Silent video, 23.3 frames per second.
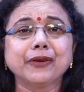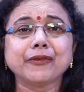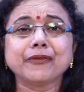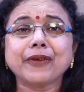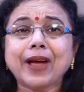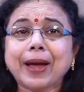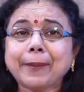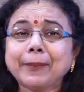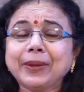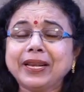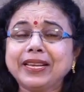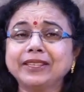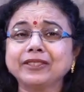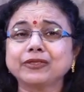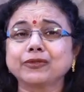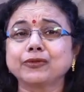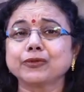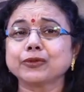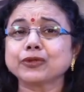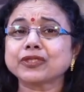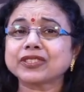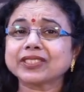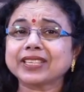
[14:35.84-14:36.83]
Families
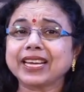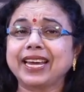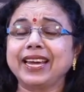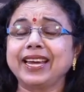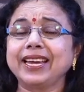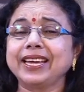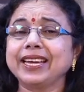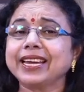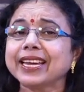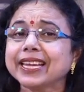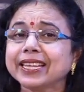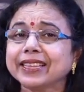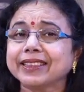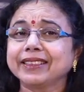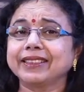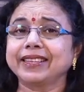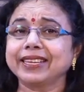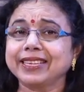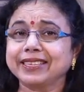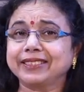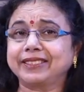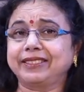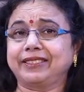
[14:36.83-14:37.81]
who stay in
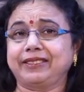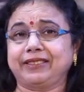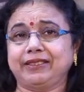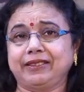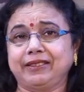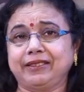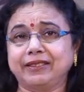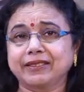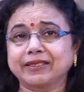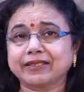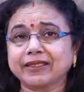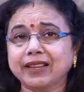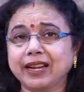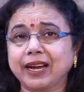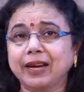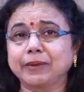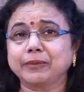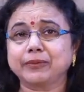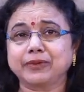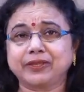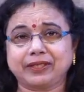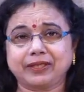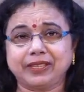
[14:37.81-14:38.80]
these
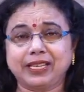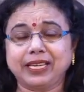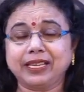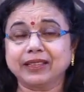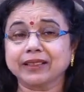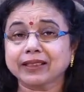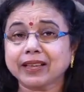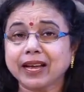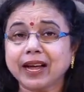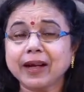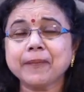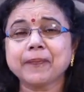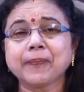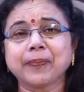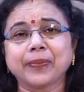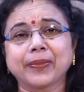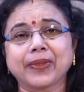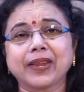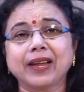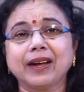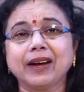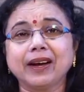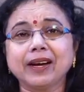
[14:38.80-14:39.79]
slums in the
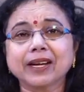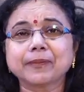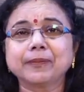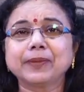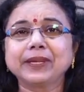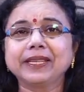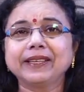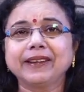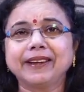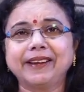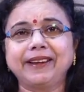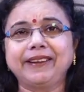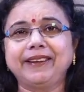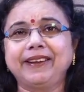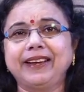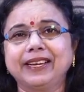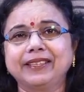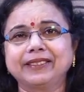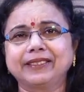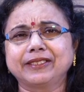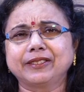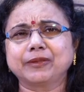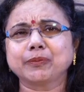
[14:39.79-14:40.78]
urban
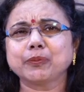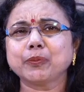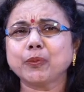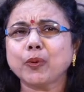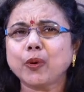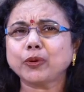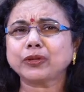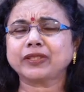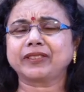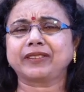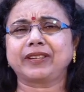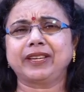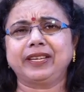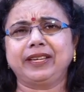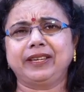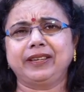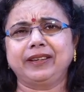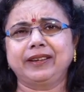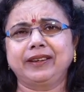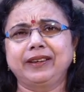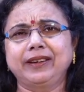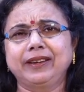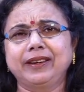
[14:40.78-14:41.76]
areas mostly,
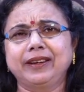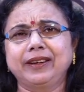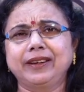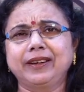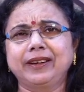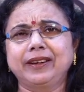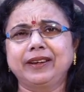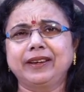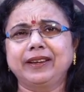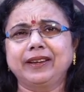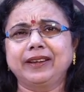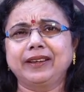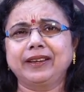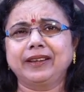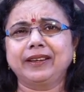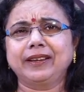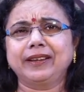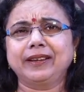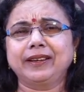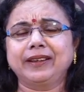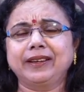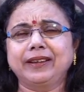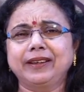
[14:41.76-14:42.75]

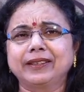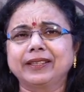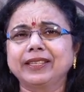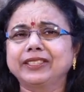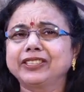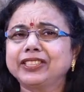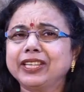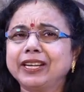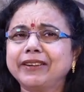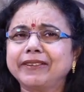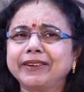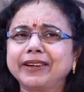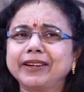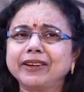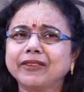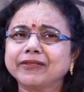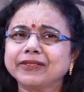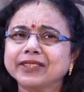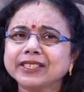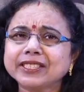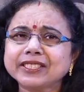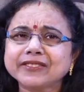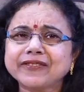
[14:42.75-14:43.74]
the children
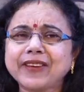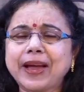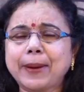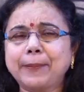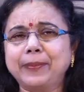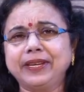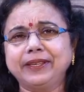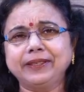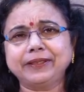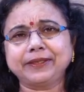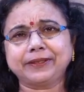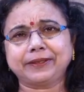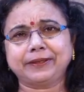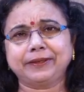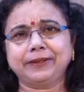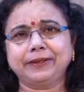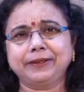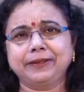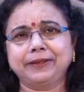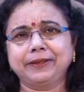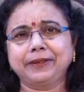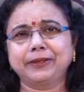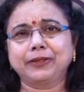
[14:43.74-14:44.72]
of these families
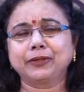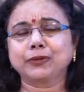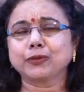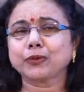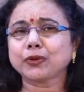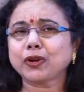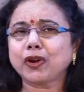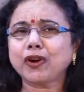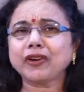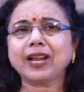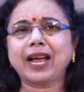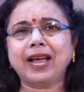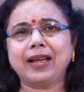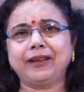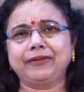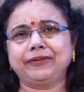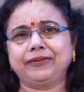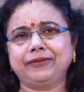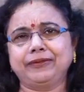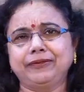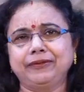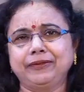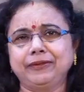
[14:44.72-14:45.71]
do not
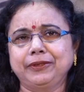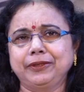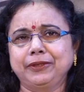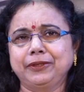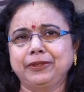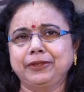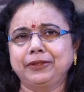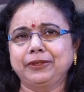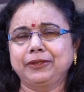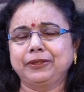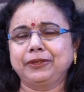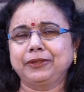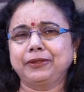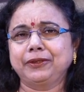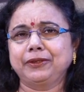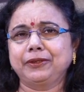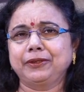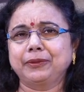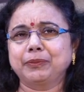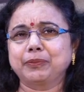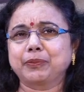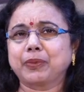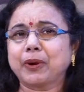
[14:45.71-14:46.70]
have
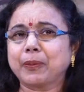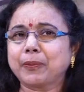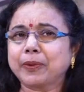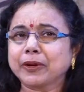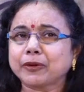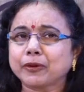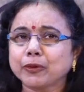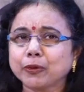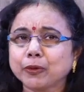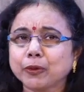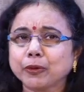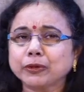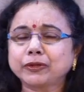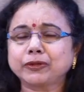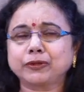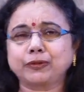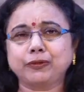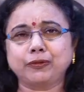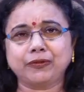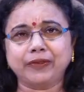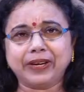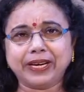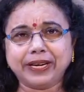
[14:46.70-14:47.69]
proper clothes
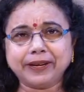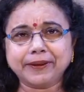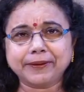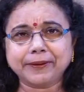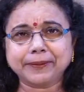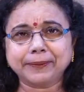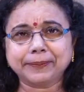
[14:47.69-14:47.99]
to wear.